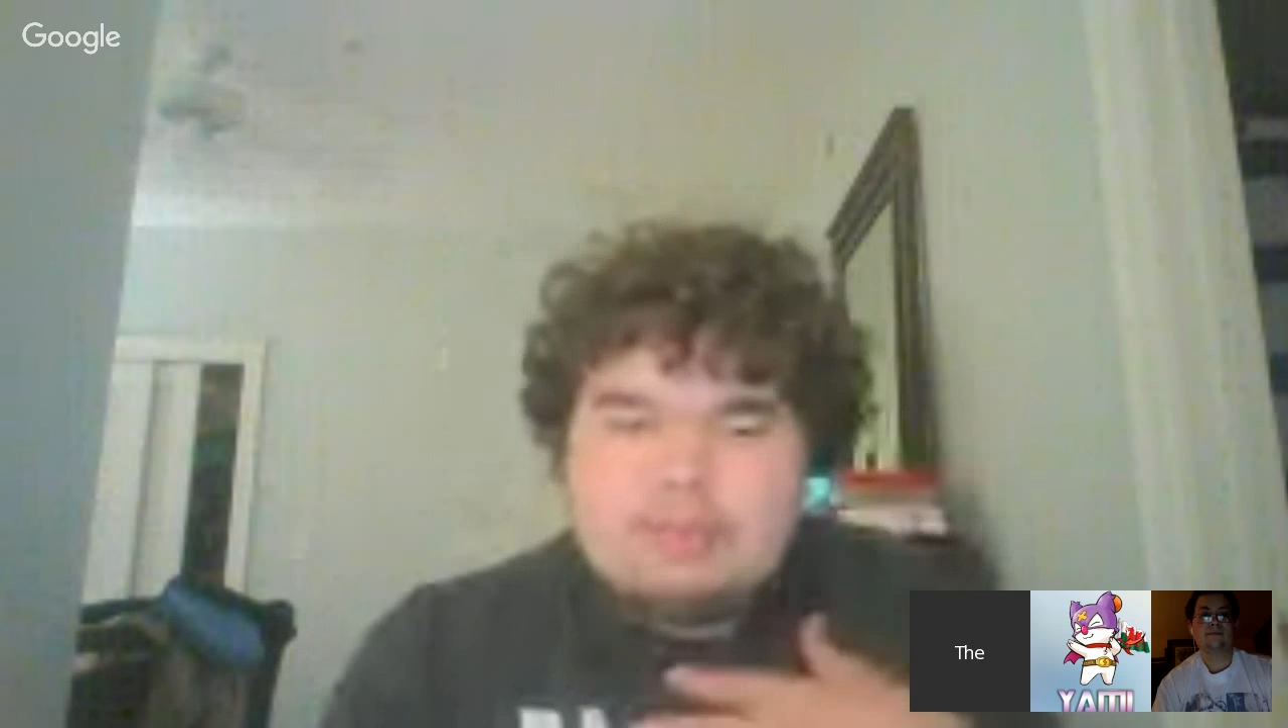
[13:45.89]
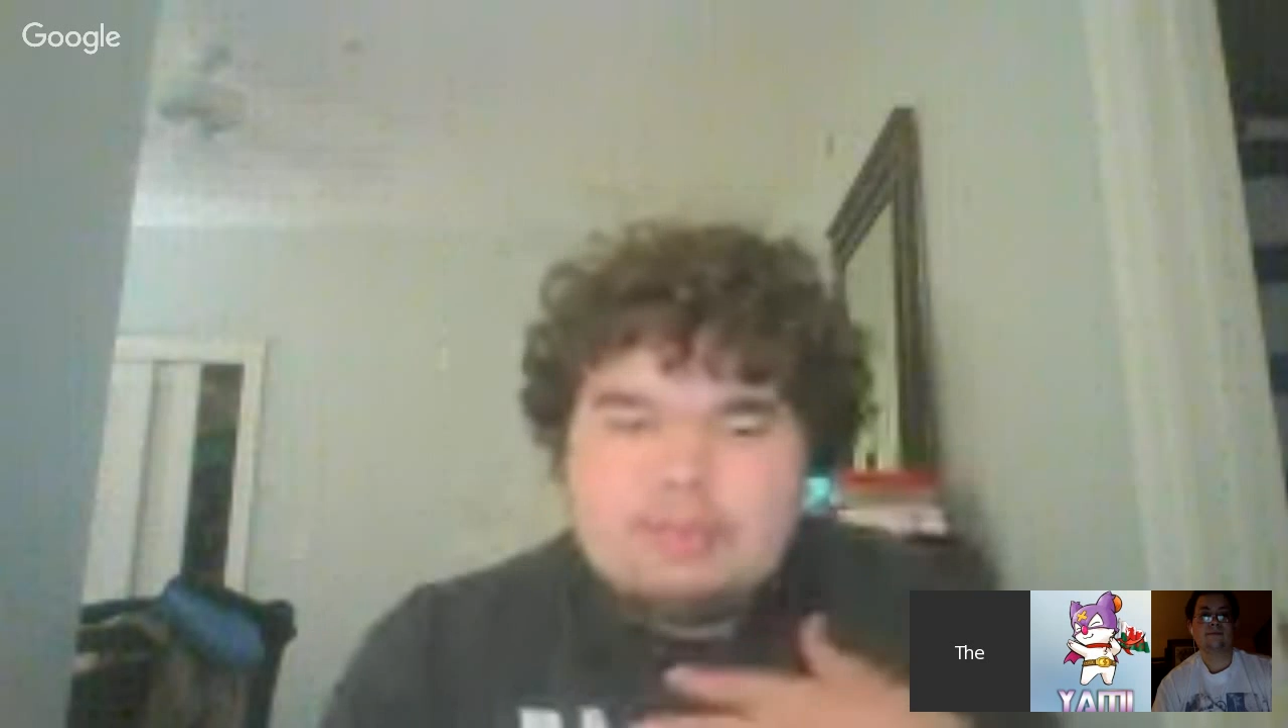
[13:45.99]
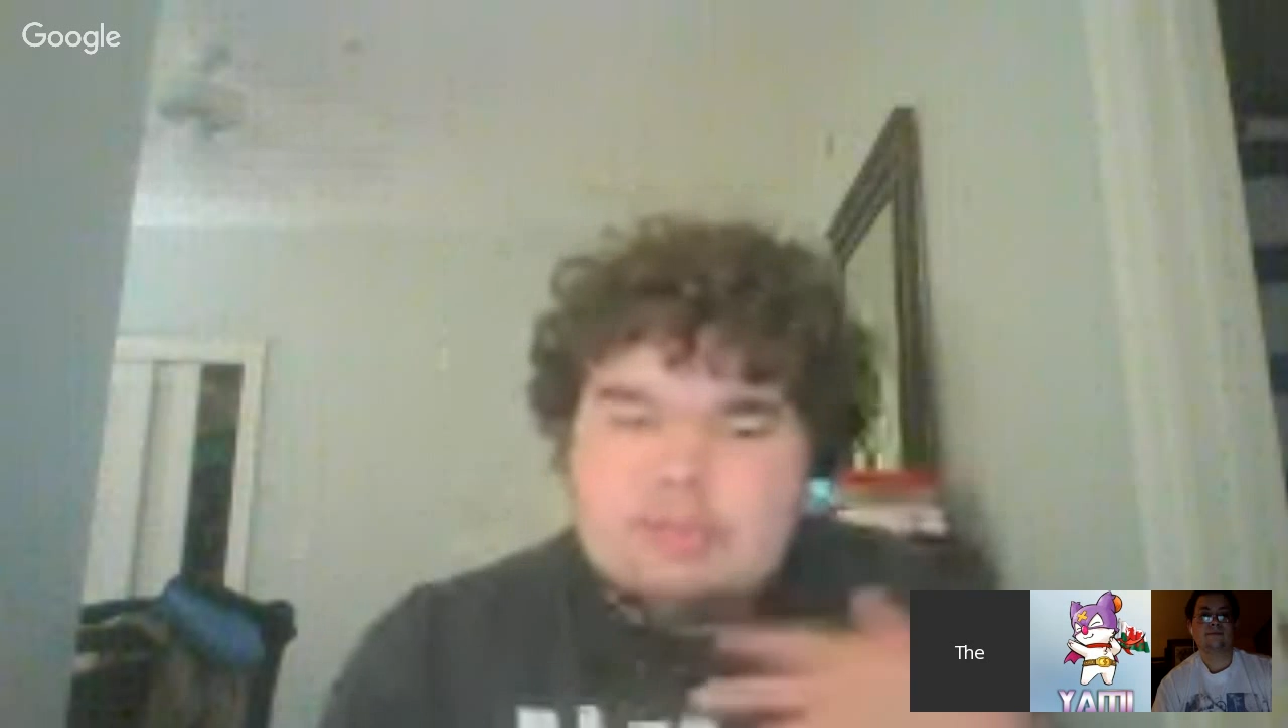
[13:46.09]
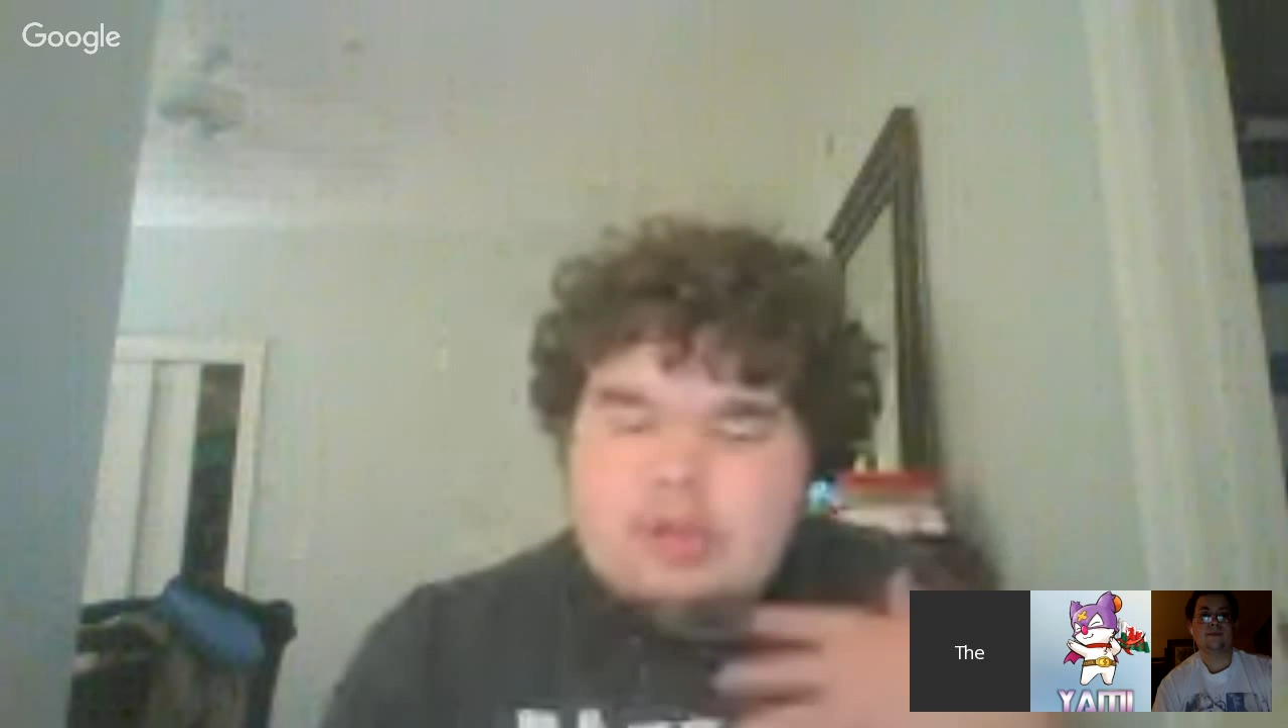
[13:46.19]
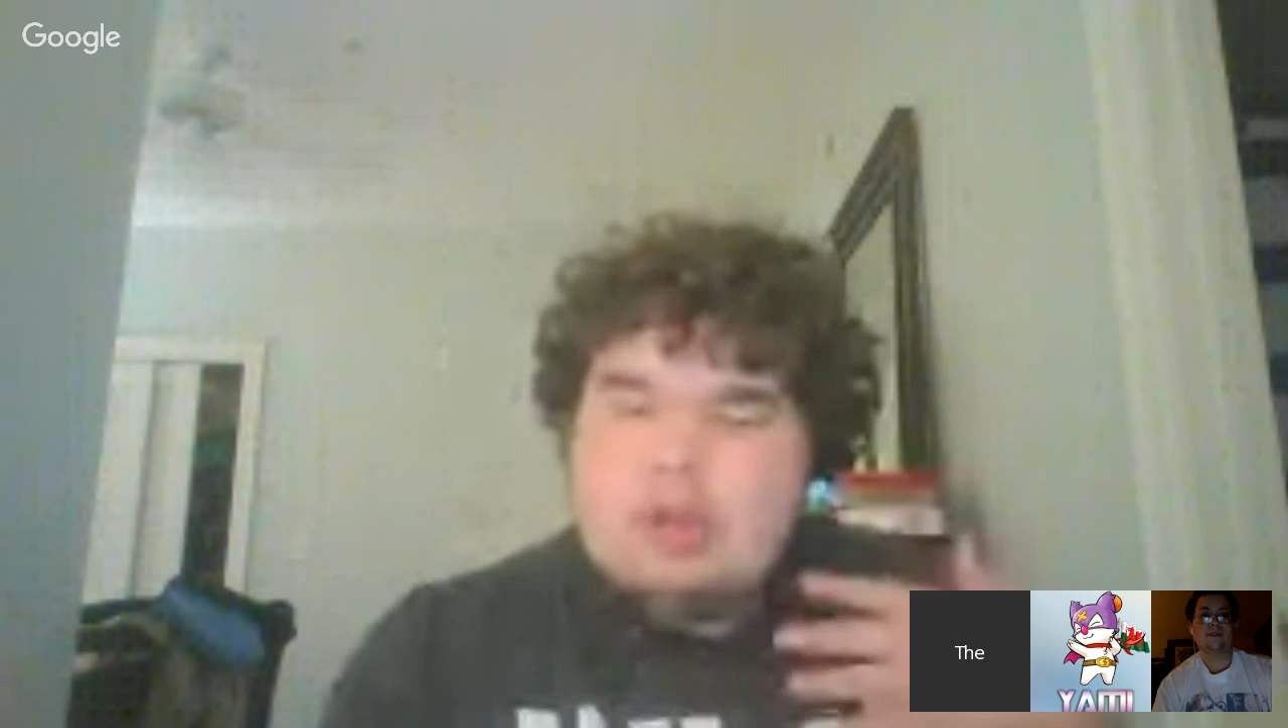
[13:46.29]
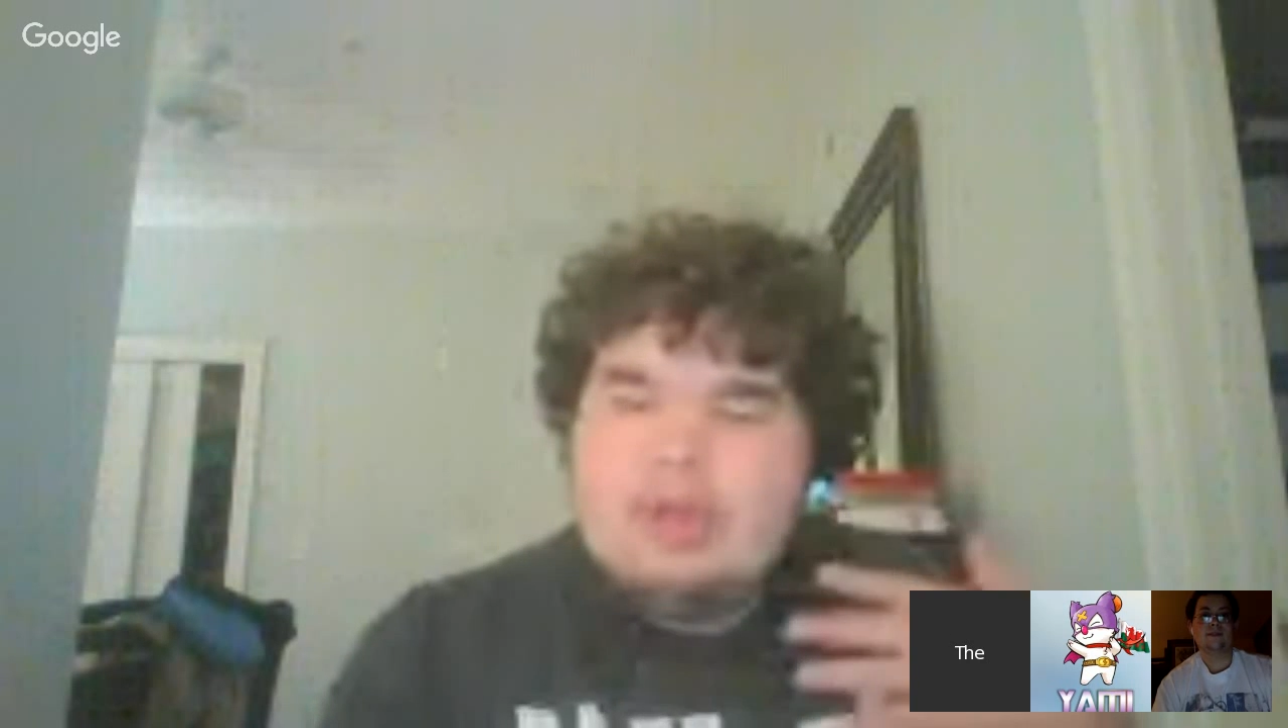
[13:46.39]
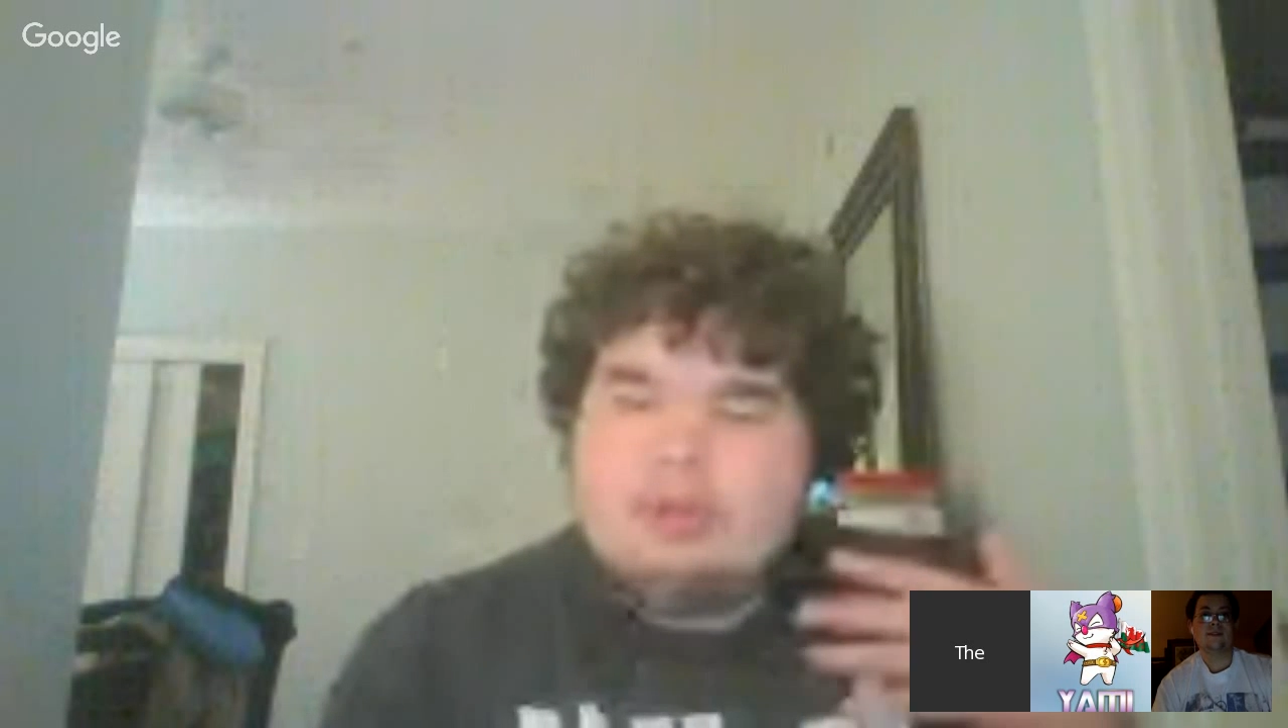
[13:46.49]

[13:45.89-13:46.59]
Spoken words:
so it